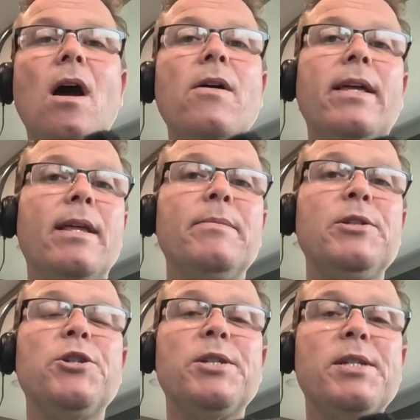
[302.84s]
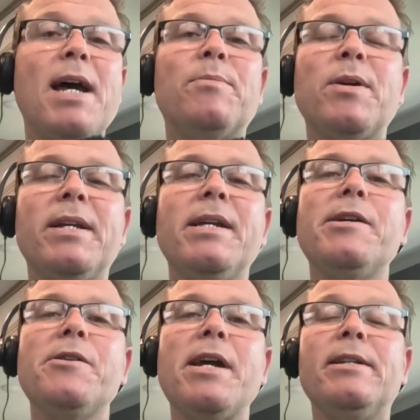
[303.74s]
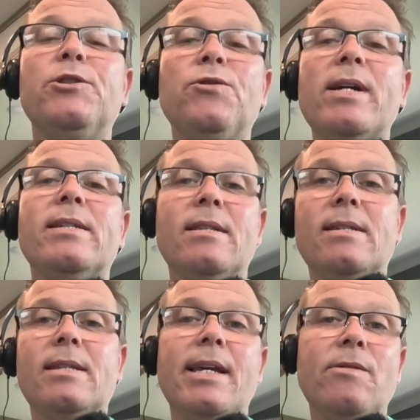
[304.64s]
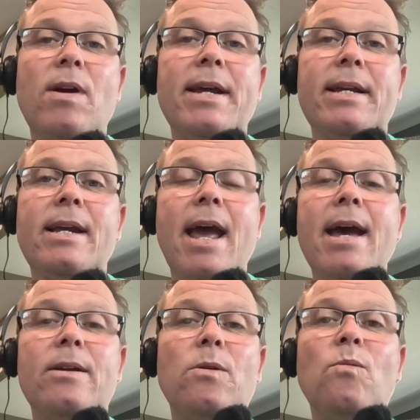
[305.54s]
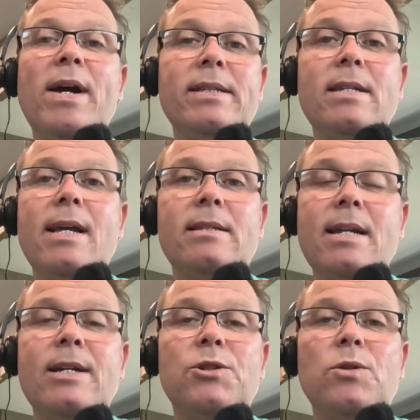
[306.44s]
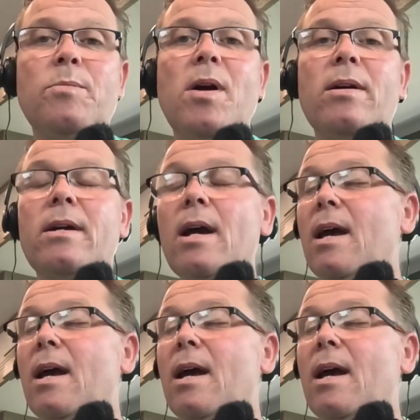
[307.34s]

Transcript: right, let me just stop right here and address the sleigh riding at White Sands National Park.